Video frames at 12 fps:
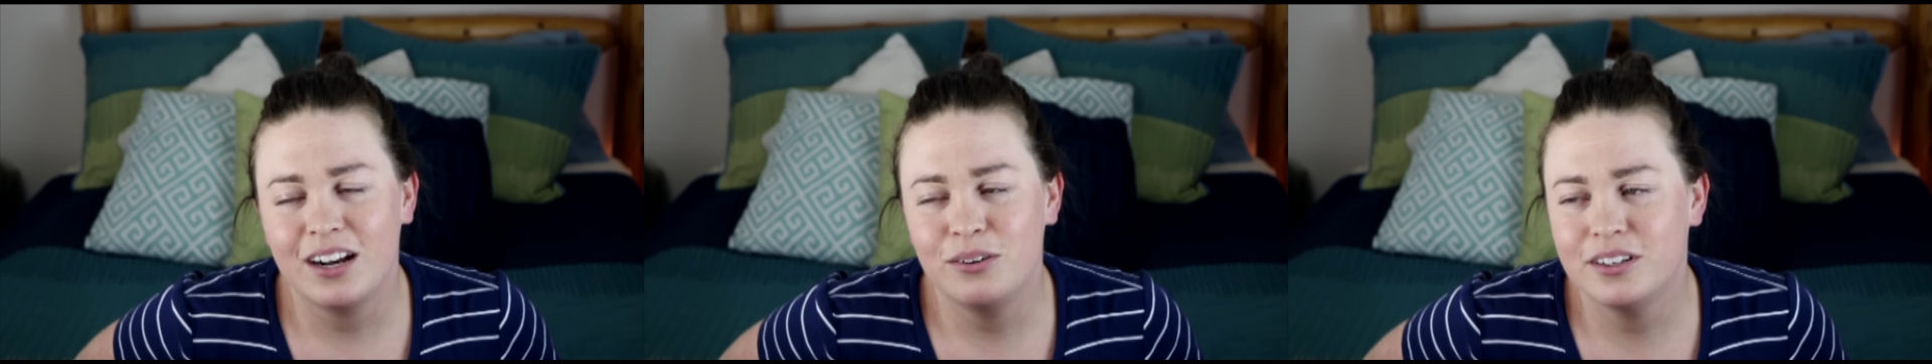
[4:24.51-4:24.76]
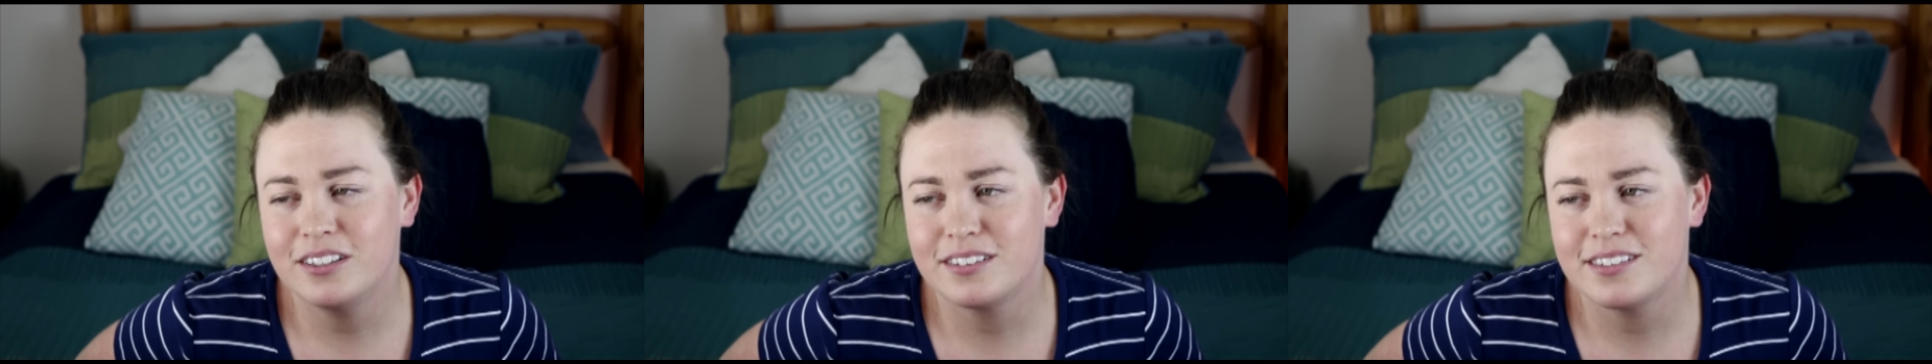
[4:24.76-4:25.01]
I
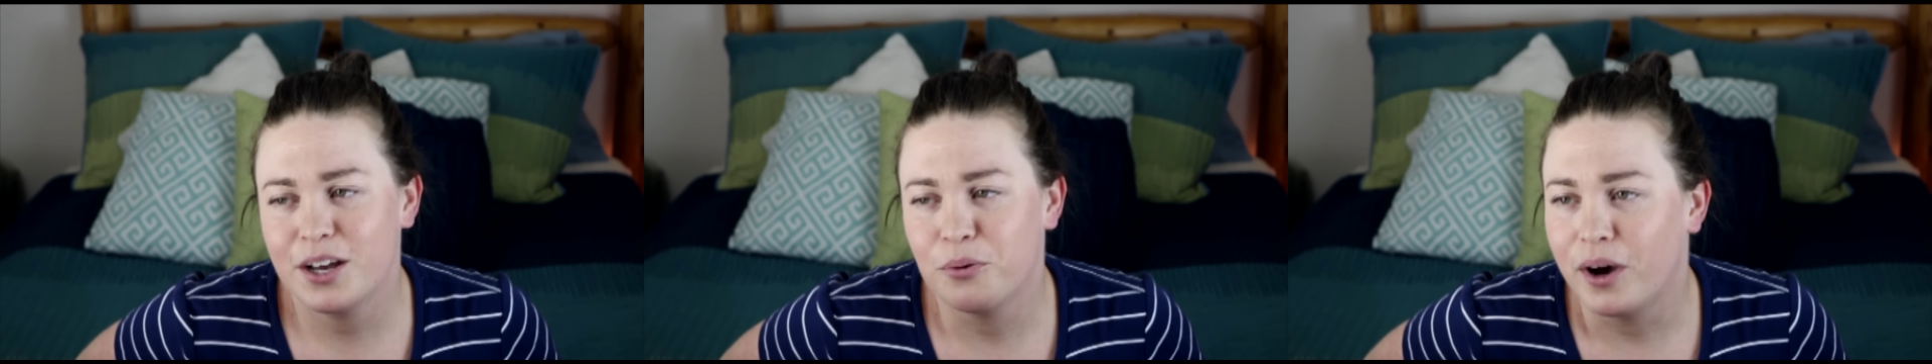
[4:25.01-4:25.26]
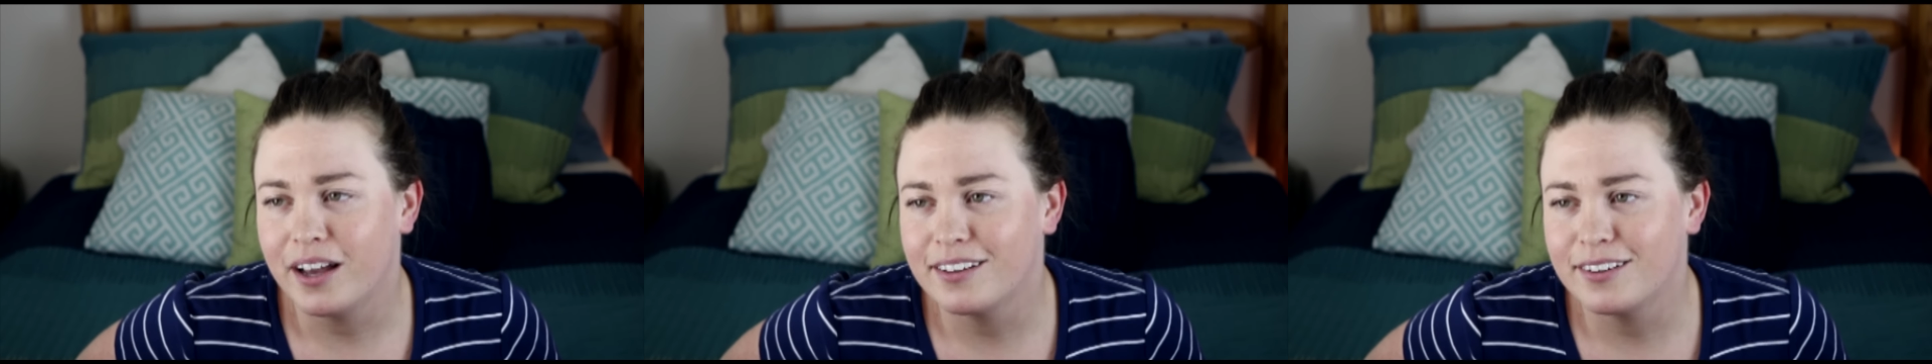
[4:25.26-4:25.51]
don't
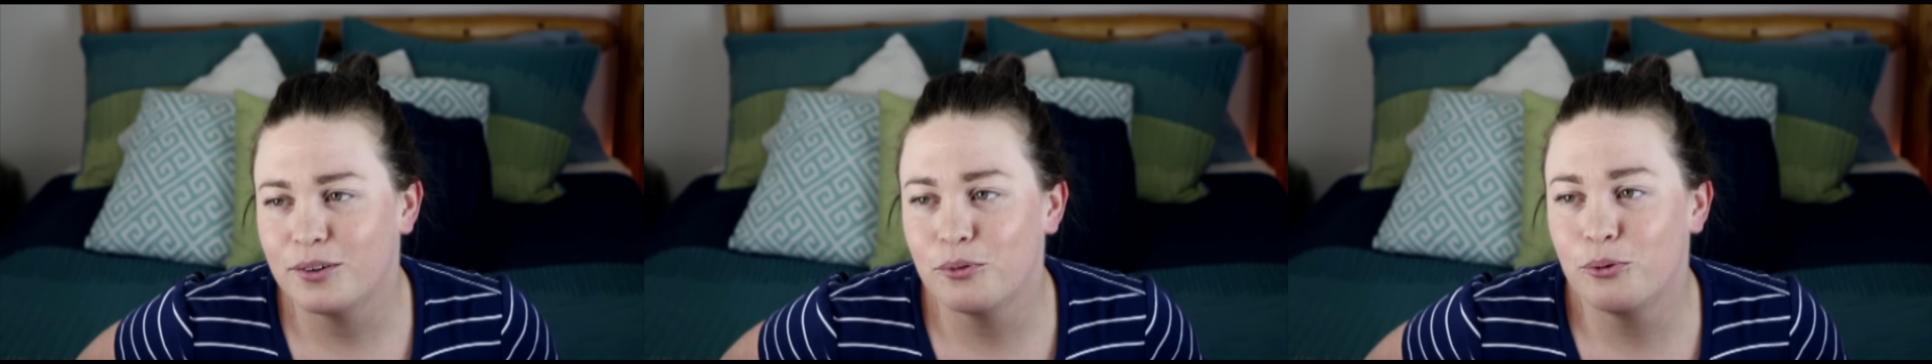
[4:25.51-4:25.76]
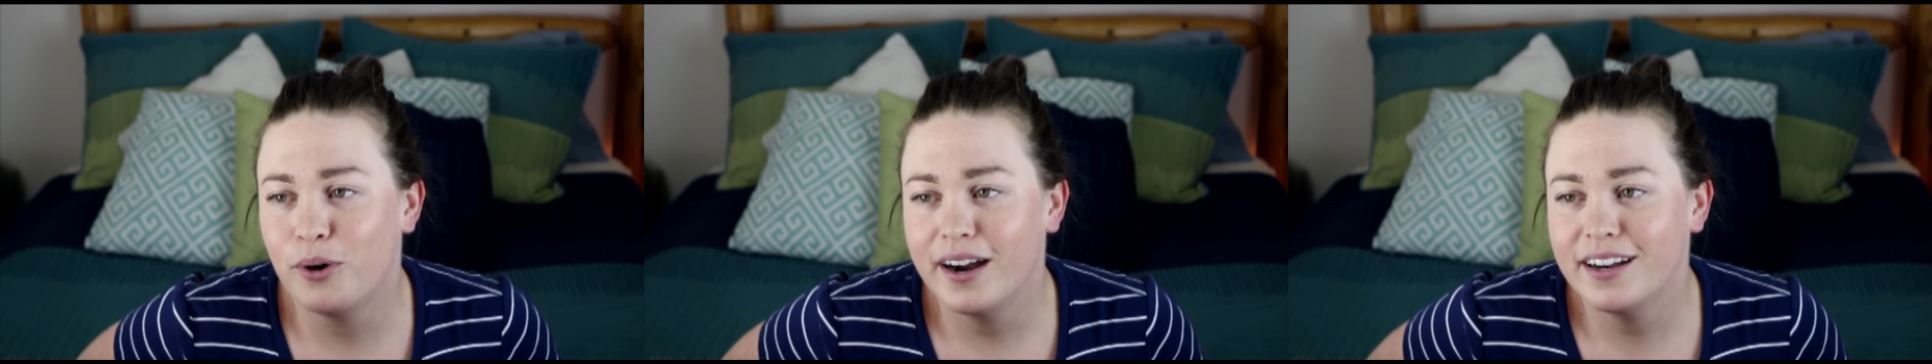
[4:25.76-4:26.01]
understand why
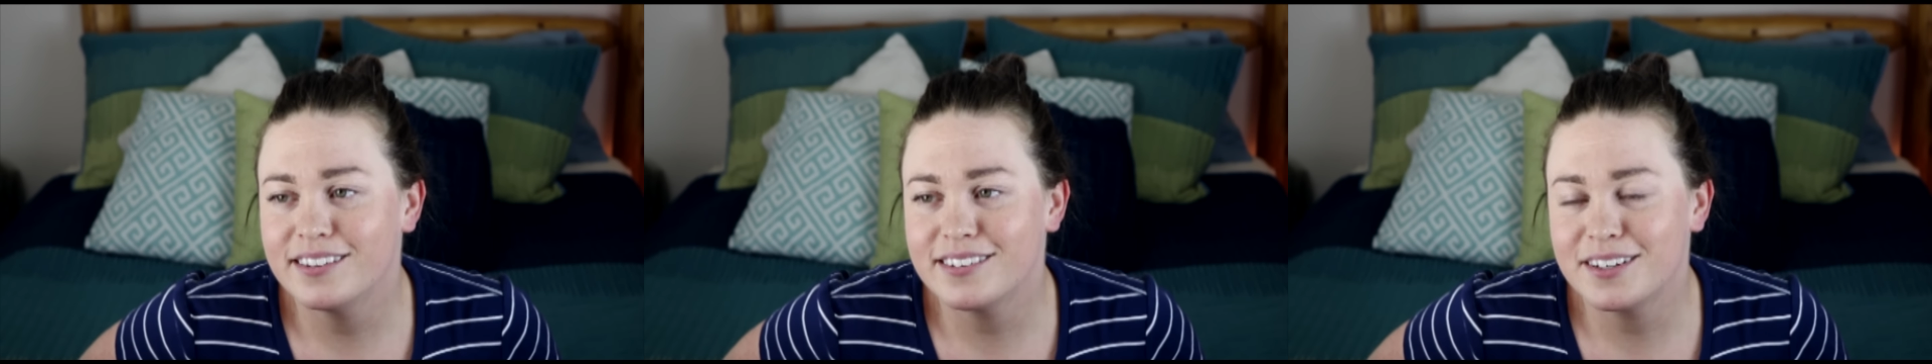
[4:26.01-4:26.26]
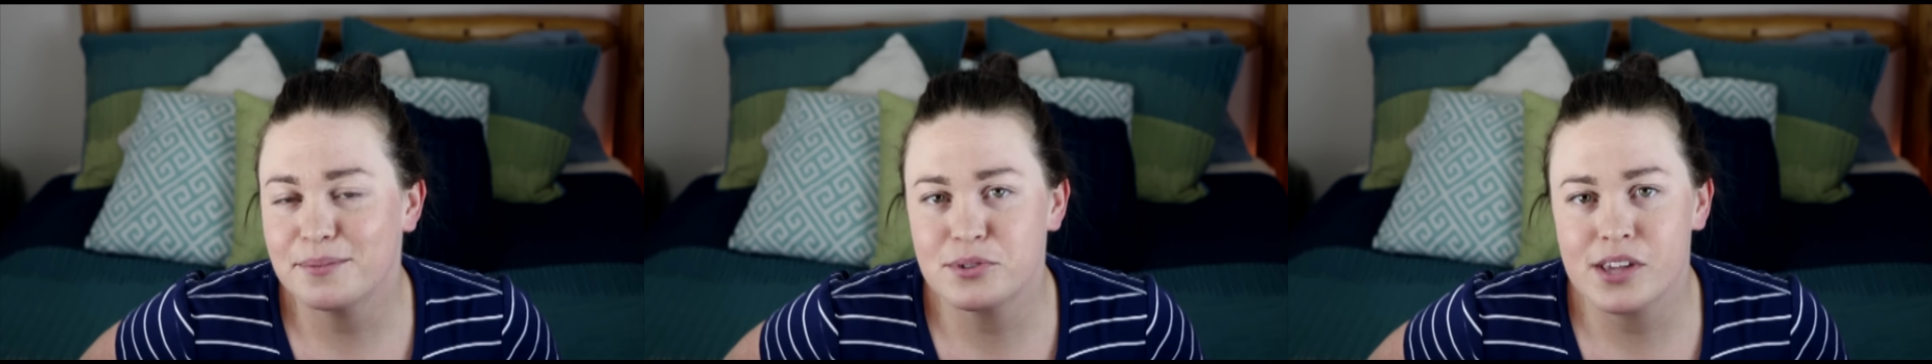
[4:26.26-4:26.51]
does
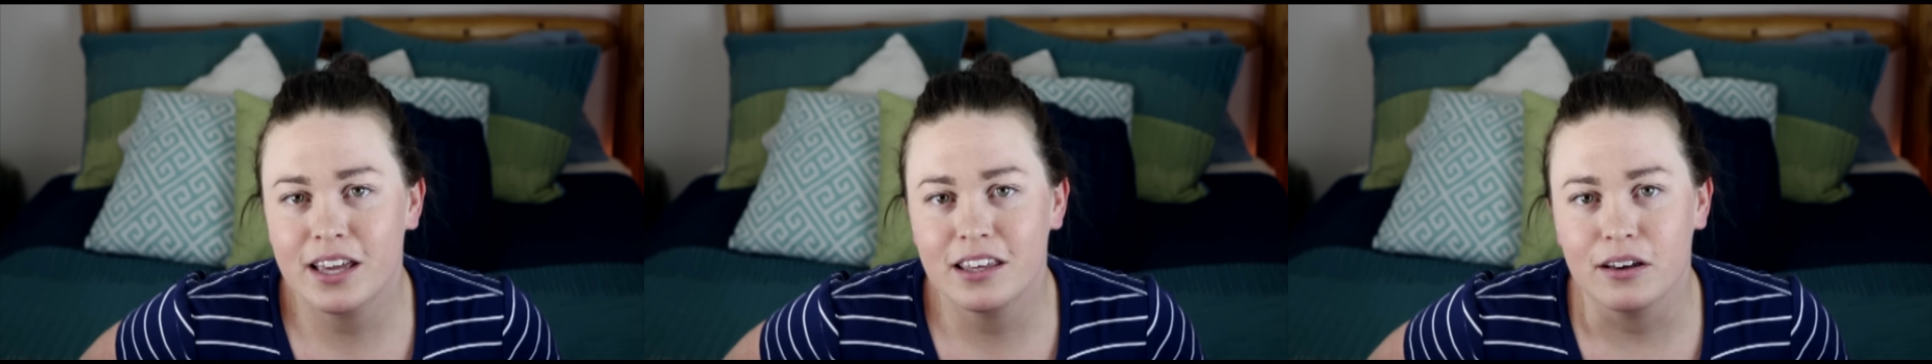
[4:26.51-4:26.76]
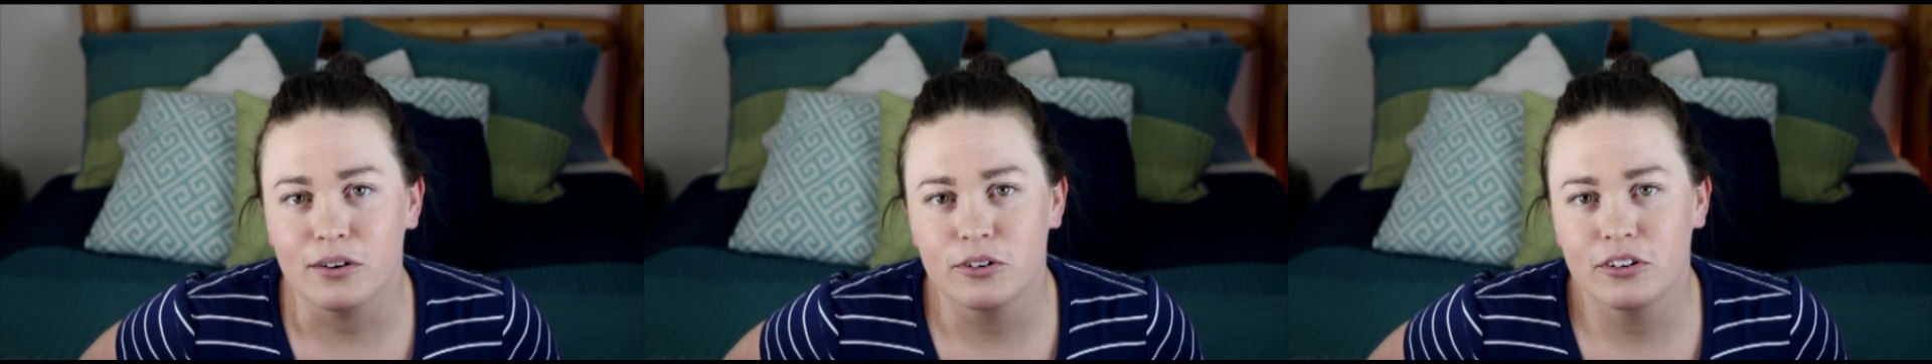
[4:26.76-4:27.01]
it upset
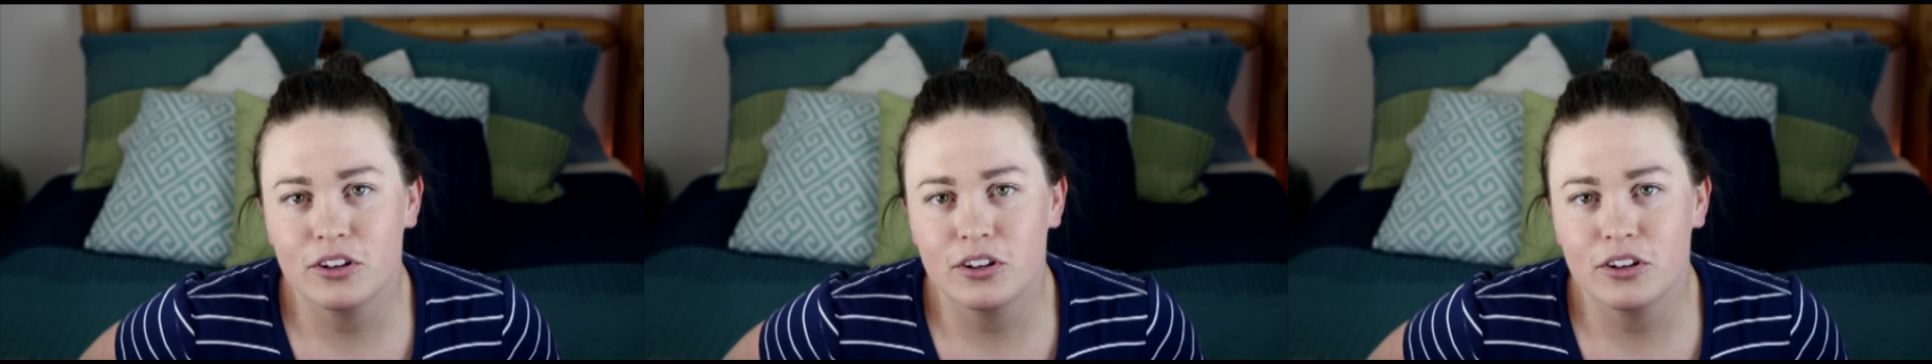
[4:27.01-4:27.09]
you?